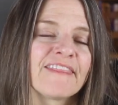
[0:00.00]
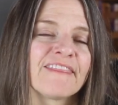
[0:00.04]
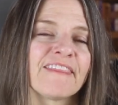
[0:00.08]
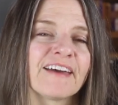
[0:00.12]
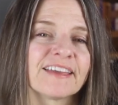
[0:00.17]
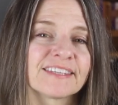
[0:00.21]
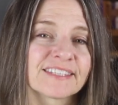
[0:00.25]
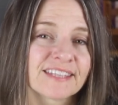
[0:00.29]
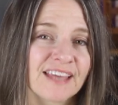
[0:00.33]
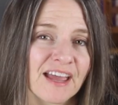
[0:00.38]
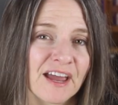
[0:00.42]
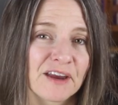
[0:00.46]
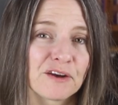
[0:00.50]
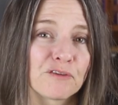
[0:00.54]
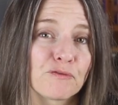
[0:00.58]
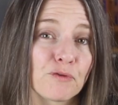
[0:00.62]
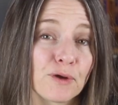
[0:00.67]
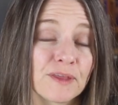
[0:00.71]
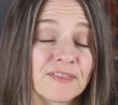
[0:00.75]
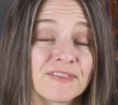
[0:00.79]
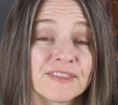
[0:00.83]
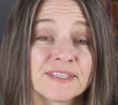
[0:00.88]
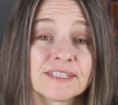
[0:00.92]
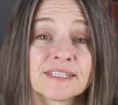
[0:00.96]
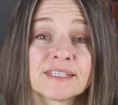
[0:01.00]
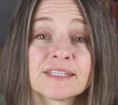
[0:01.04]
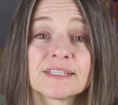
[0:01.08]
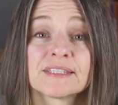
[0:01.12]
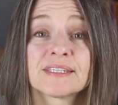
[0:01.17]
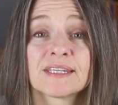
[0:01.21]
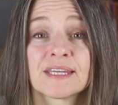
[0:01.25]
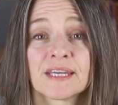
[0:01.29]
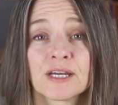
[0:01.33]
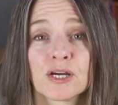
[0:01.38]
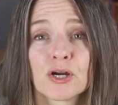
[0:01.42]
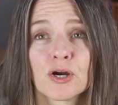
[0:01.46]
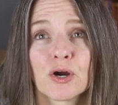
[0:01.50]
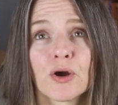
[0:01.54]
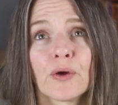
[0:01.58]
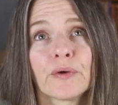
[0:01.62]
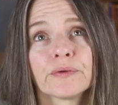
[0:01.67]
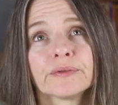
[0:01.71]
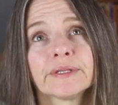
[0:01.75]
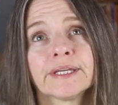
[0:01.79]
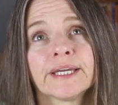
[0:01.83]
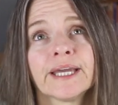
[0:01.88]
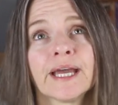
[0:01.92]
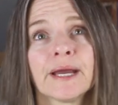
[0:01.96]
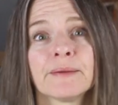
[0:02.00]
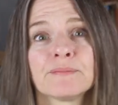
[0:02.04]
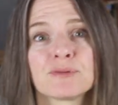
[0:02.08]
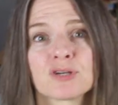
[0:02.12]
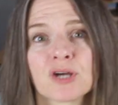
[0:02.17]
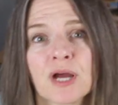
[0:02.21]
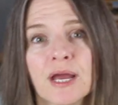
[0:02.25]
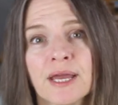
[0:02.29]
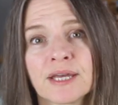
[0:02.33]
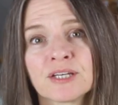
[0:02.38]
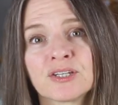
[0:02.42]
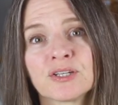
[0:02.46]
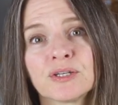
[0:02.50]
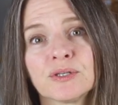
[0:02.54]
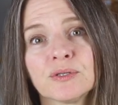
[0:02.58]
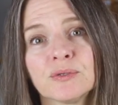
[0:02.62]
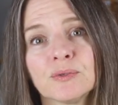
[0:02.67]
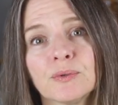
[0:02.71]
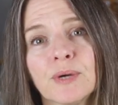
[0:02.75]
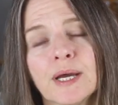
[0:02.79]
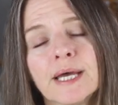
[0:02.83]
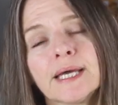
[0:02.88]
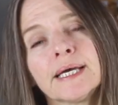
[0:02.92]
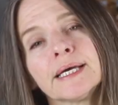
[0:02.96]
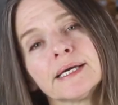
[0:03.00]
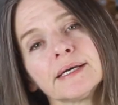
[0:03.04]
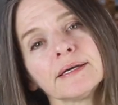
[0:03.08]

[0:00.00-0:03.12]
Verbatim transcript: that's kind of what this is here, only I'm trying to